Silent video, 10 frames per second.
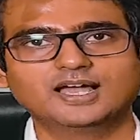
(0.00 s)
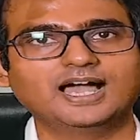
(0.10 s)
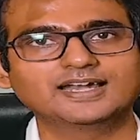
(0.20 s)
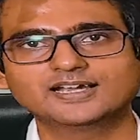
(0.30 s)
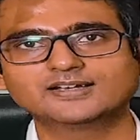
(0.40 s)

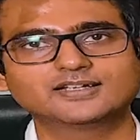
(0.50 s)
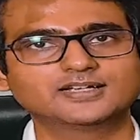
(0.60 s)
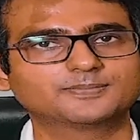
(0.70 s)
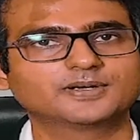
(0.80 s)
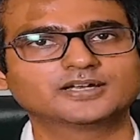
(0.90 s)
and, and
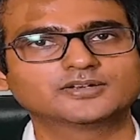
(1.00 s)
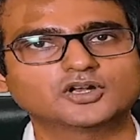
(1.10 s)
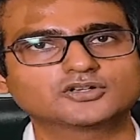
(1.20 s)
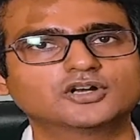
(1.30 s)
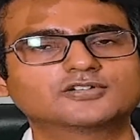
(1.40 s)
uh, uh,
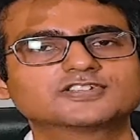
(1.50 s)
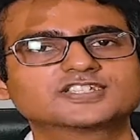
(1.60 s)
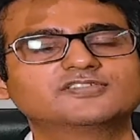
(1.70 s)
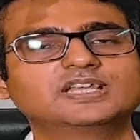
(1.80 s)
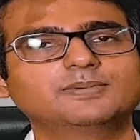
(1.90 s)
not, not
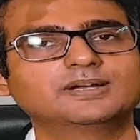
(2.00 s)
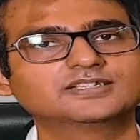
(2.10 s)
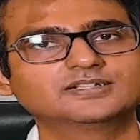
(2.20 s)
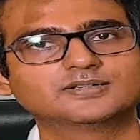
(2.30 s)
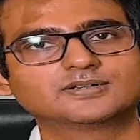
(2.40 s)
reserve them at
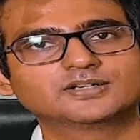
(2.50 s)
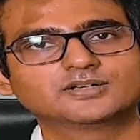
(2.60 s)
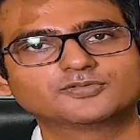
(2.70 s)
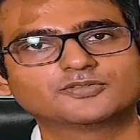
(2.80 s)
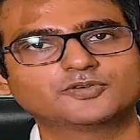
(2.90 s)
the,
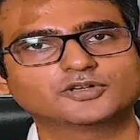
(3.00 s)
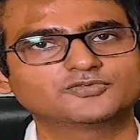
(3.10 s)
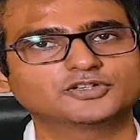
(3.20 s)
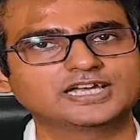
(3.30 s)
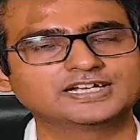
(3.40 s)
uh, for, the,
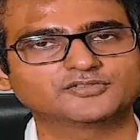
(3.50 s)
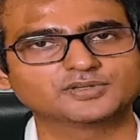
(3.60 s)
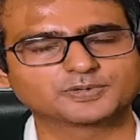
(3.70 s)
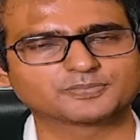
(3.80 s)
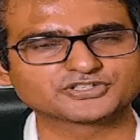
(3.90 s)
for the end of
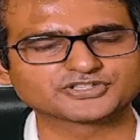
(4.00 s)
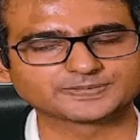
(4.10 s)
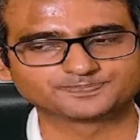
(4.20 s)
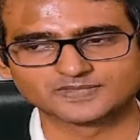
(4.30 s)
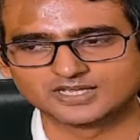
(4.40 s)
the
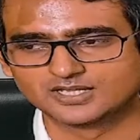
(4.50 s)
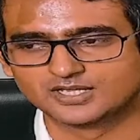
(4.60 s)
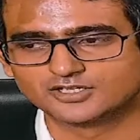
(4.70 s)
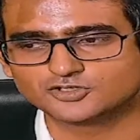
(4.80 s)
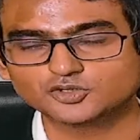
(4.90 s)
preparation.
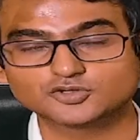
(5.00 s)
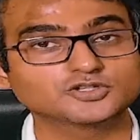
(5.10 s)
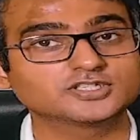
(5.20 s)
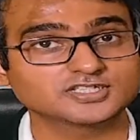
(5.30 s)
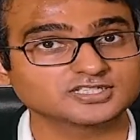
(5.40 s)
So,
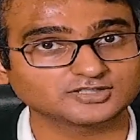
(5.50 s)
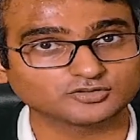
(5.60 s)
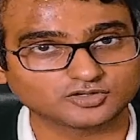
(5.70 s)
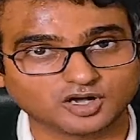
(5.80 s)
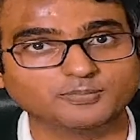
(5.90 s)
so this is a
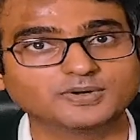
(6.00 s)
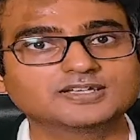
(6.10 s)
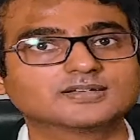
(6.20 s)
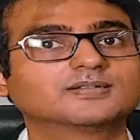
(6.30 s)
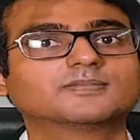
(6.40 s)

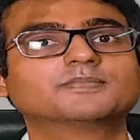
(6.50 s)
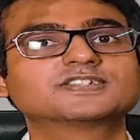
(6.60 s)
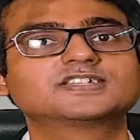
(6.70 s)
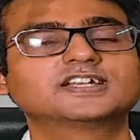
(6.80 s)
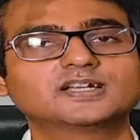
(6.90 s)
common
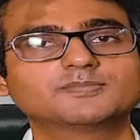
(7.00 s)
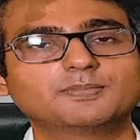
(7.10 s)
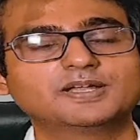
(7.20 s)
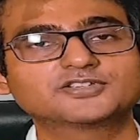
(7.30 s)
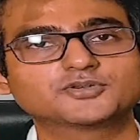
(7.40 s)
mistake done by
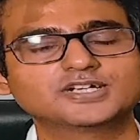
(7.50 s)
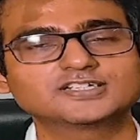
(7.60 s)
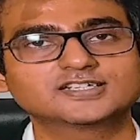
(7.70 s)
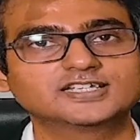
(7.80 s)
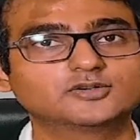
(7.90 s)
many
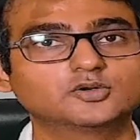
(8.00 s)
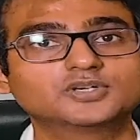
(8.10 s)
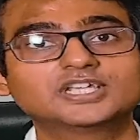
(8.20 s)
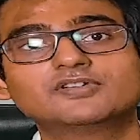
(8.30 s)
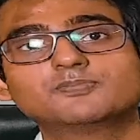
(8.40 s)
students, that they
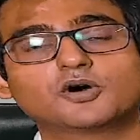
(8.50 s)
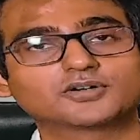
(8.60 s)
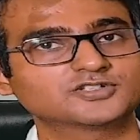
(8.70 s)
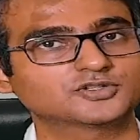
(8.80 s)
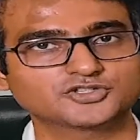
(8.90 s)
don't give
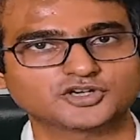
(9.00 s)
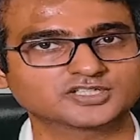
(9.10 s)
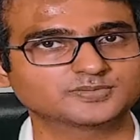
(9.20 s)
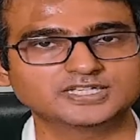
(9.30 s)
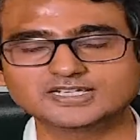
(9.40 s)
importance to the short
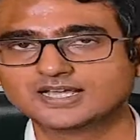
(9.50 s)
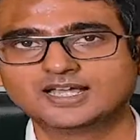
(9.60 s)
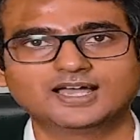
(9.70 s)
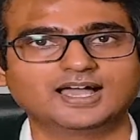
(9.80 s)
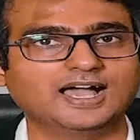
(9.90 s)
subject,
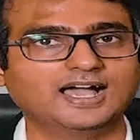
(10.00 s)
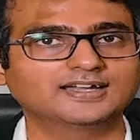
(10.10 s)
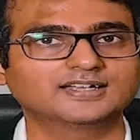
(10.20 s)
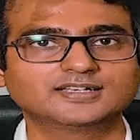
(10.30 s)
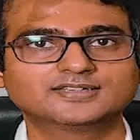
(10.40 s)

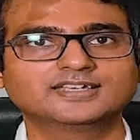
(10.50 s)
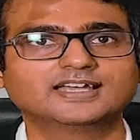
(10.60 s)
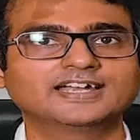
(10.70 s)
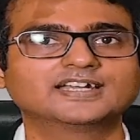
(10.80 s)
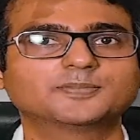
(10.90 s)
and uh,
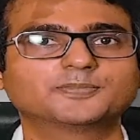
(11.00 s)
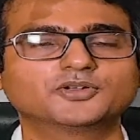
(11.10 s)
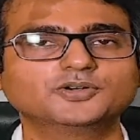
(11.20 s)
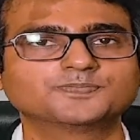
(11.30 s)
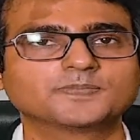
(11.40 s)
they end up, you
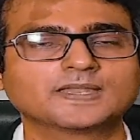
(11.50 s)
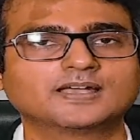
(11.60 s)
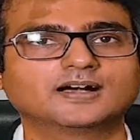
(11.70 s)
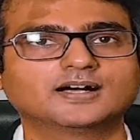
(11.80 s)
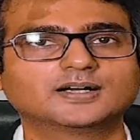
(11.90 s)
know,
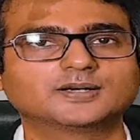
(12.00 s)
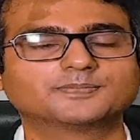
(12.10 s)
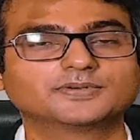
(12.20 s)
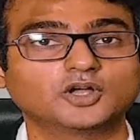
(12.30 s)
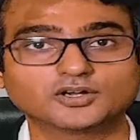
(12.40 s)

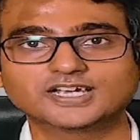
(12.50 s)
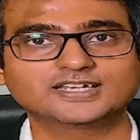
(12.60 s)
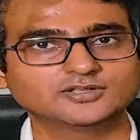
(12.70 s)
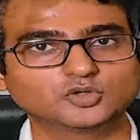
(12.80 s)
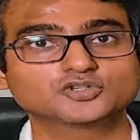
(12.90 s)
uh, not
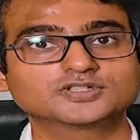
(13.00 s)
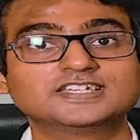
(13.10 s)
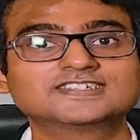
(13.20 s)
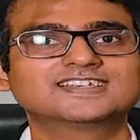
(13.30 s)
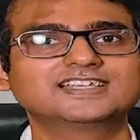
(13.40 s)
getting those
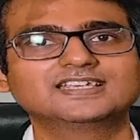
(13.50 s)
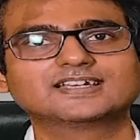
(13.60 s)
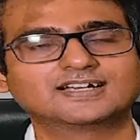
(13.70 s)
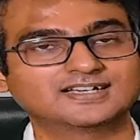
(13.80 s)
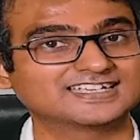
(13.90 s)

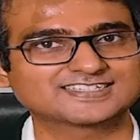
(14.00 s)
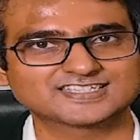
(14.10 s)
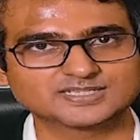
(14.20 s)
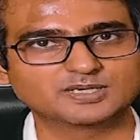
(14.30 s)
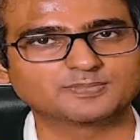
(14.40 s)
easily uh,
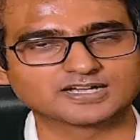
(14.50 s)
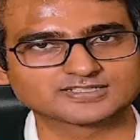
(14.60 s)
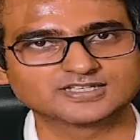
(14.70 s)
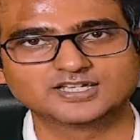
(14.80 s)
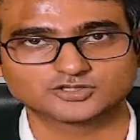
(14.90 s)
accessible
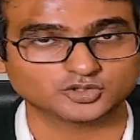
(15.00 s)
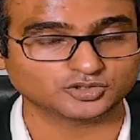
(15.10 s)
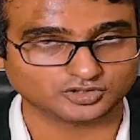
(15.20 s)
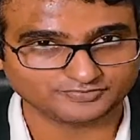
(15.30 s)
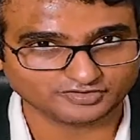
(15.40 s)
marks. So
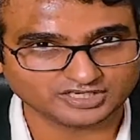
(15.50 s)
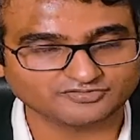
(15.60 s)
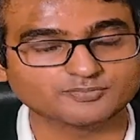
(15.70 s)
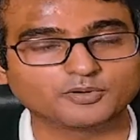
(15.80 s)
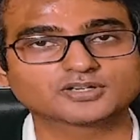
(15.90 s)
give
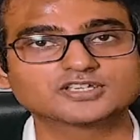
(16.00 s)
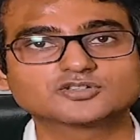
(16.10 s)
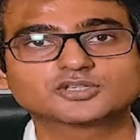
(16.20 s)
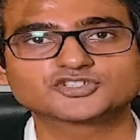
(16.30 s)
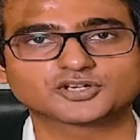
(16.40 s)
enough importance
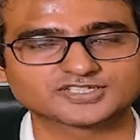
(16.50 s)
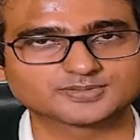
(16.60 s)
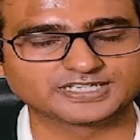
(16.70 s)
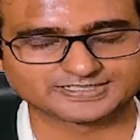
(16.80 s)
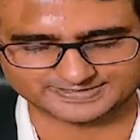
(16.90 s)
to the shorter
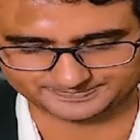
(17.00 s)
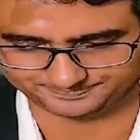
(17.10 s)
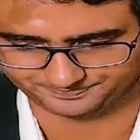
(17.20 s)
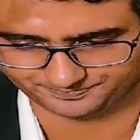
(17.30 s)
subjects.